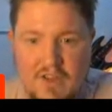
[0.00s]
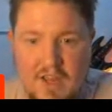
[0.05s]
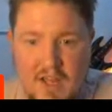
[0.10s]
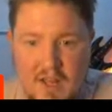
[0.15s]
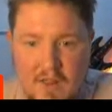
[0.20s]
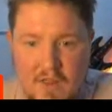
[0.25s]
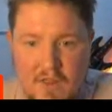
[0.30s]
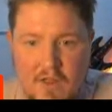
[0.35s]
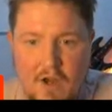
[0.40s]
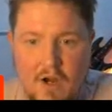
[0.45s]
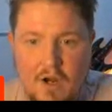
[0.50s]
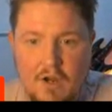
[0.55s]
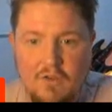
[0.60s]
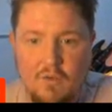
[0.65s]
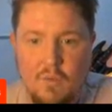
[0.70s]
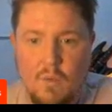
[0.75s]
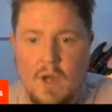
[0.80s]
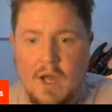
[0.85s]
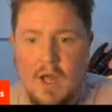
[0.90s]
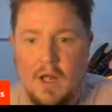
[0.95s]
in there
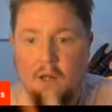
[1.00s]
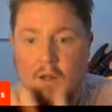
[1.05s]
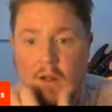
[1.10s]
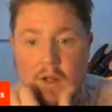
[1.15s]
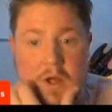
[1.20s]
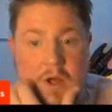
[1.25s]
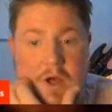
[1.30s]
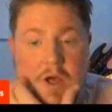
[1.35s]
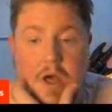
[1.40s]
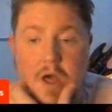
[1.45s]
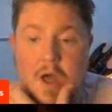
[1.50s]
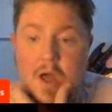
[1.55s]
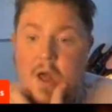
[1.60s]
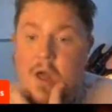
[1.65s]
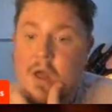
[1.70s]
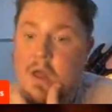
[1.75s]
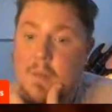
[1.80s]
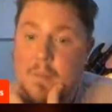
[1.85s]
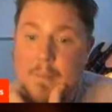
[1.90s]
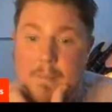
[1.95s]
as well.
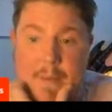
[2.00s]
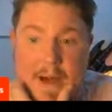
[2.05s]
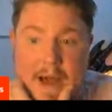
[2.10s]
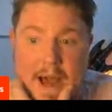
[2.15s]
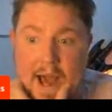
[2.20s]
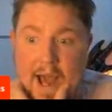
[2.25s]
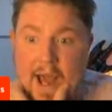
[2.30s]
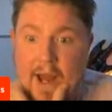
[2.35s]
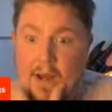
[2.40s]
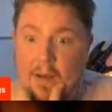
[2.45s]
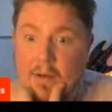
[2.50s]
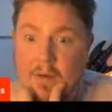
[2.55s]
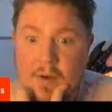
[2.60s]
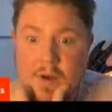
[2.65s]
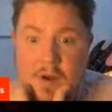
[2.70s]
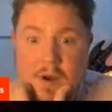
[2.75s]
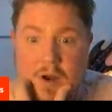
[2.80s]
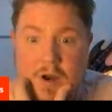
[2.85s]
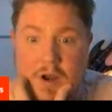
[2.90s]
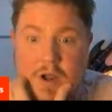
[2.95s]
Man,
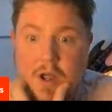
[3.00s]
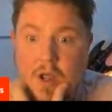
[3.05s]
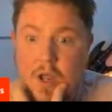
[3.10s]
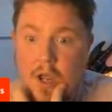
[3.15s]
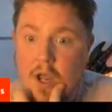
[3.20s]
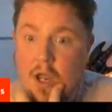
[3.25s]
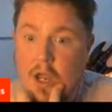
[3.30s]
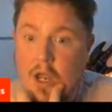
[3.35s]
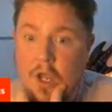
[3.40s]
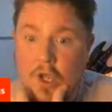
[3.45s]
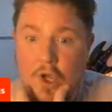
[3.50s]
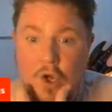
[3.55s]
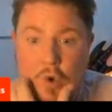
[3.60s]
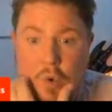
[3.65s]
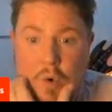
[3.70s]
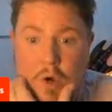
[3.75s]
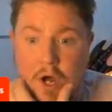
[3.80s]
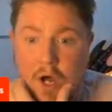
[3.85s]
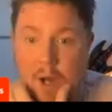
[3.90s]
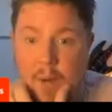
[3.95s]
you know
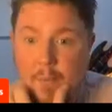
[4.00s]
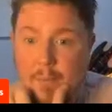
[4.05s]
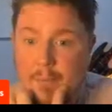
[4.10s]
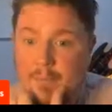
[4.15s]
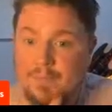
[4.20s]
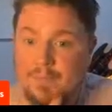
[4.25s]
what?